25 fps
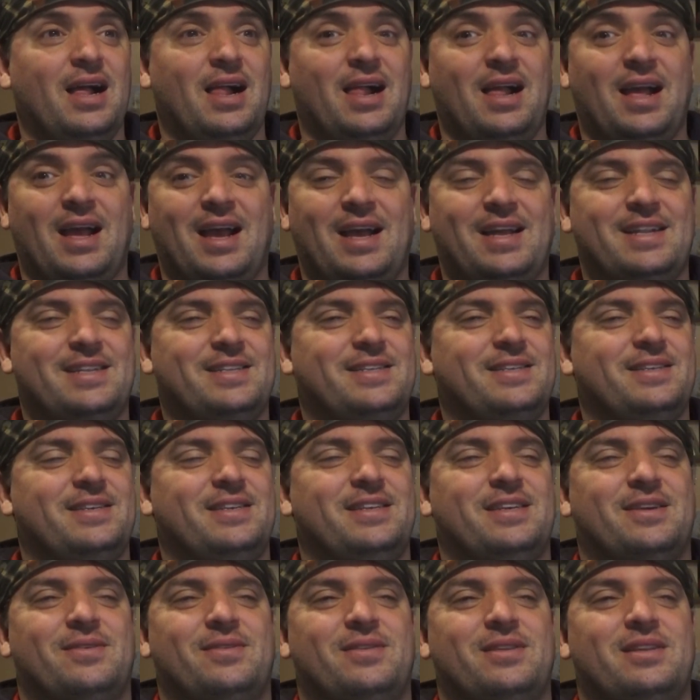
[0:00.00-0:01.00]
And
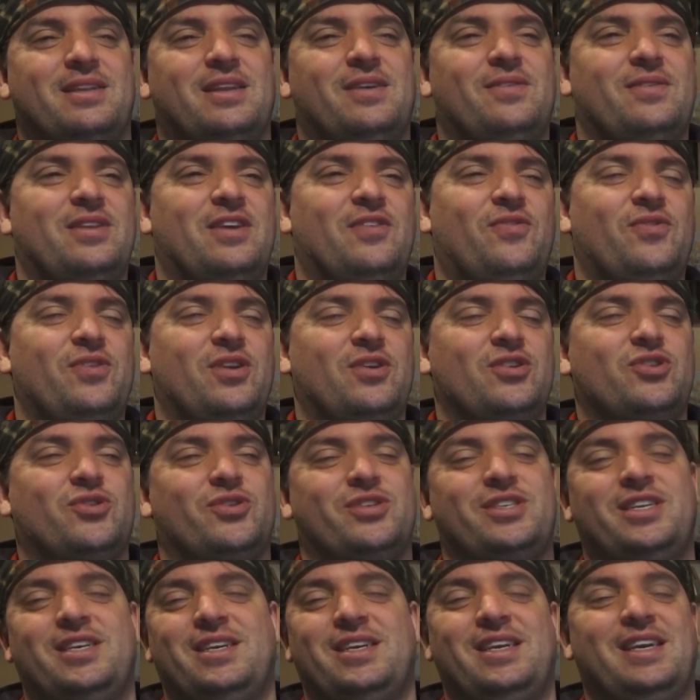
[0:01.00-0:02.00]
left with no choice,
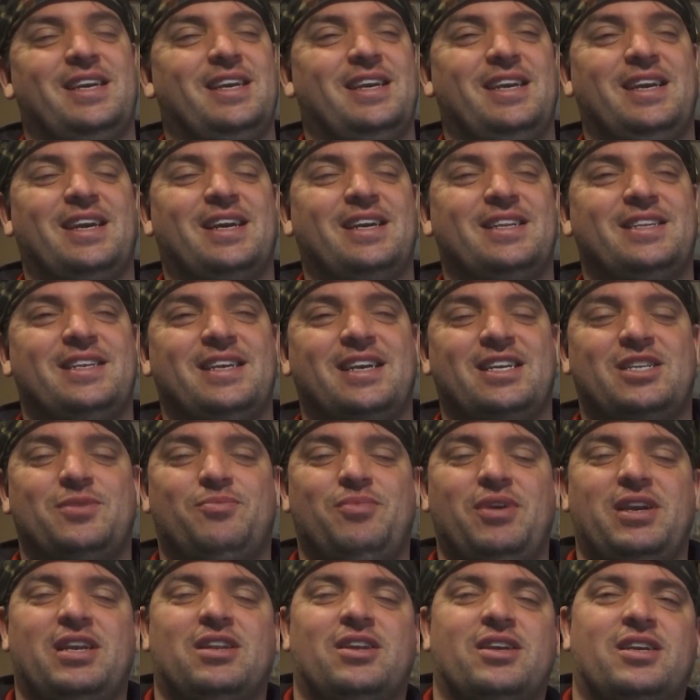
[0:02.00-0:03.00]
he had to
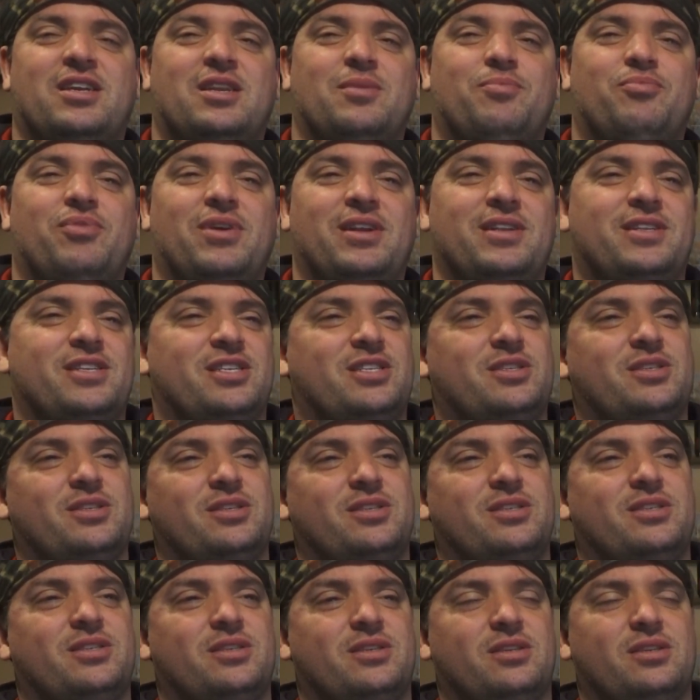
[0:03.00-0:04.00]
bring in like an
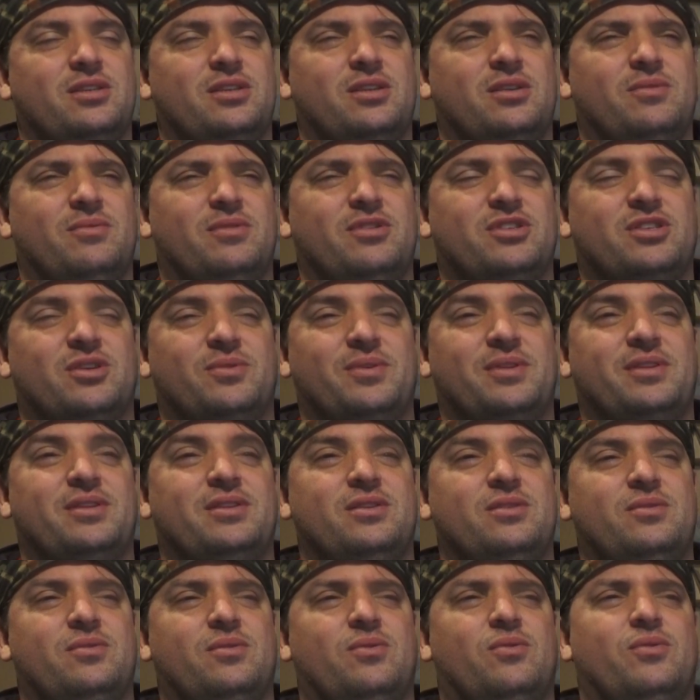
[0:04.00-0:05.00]
apprentice,
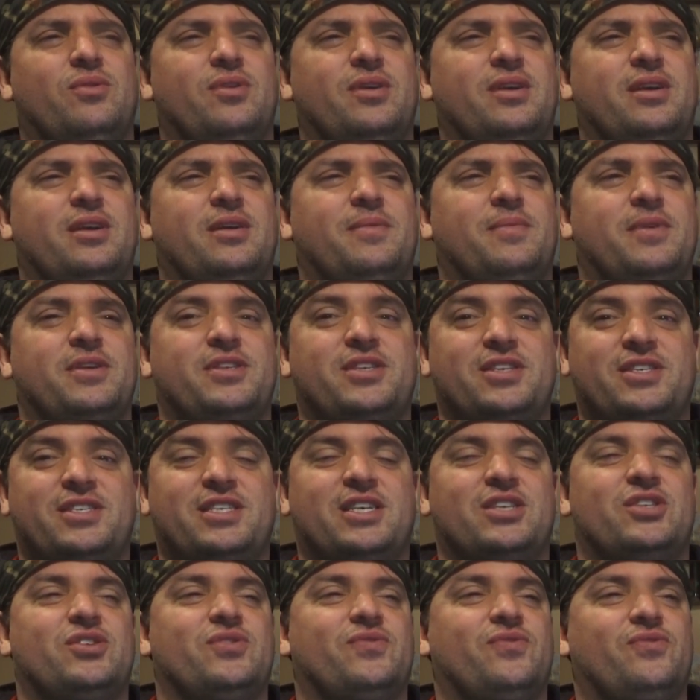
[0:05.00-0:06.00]
or a
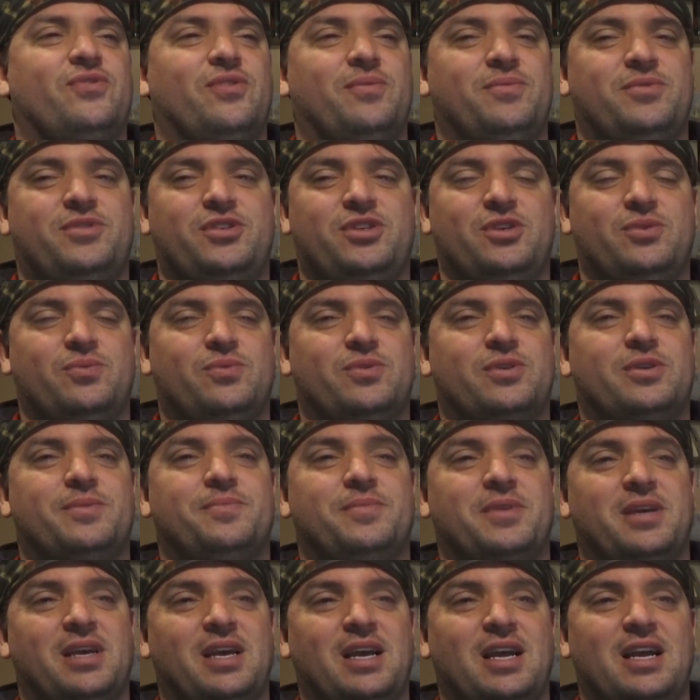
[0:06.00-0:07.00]
successor for him
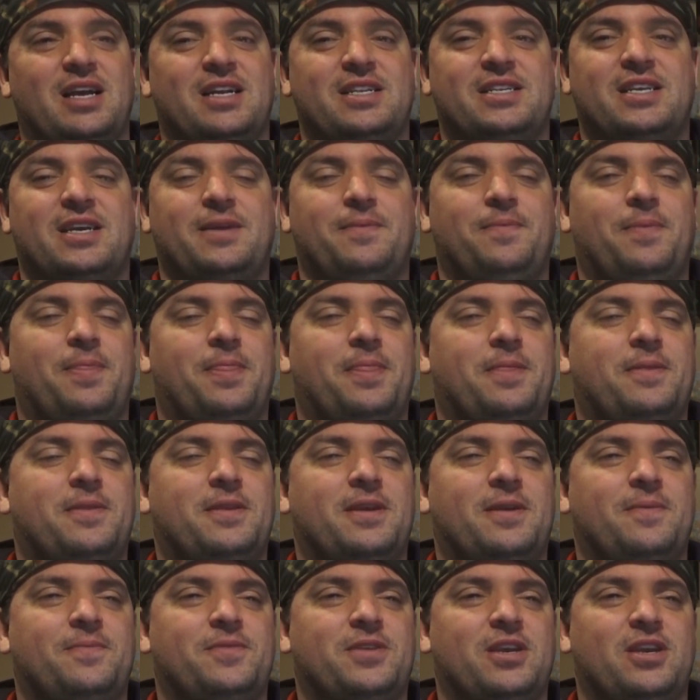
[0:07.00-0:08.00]
to
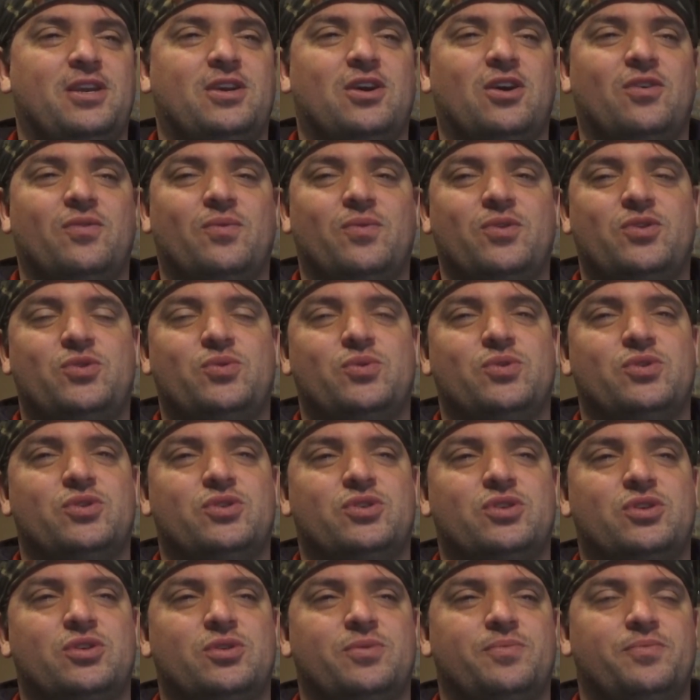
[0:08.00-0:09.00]
take over, which was
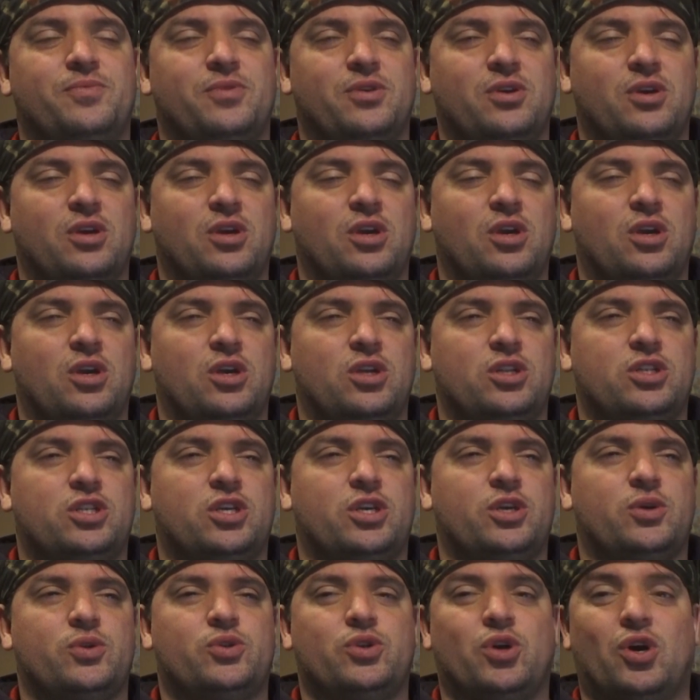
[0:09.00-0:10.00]

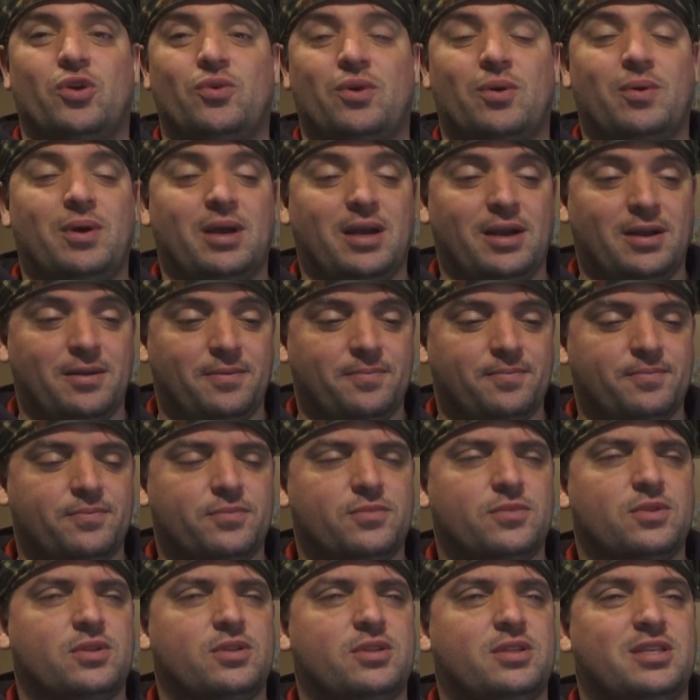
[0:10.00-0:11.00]
Toyotaro.
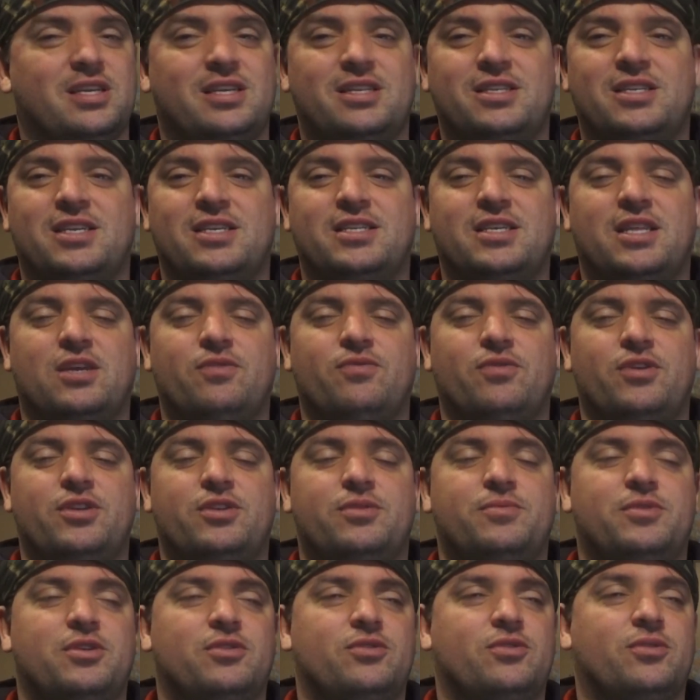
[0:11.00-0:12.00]
Did I say that right?
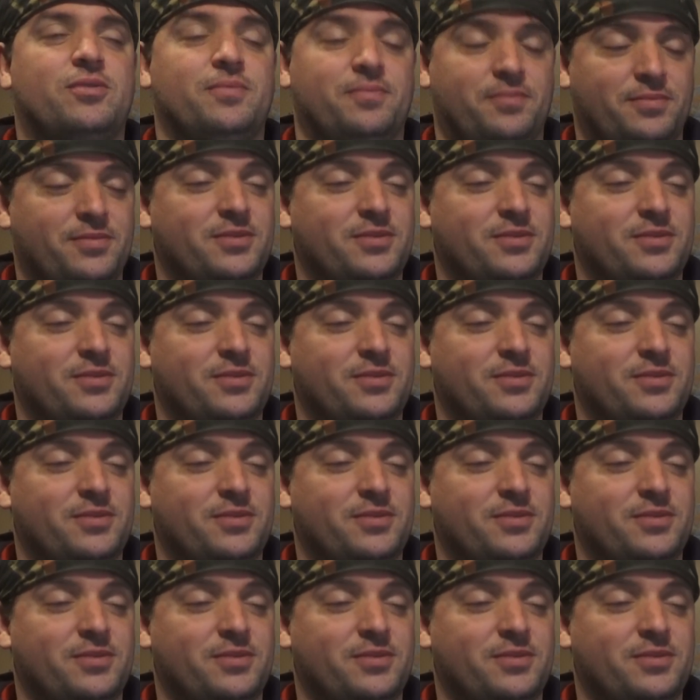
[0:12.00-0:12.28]
Toyotaro.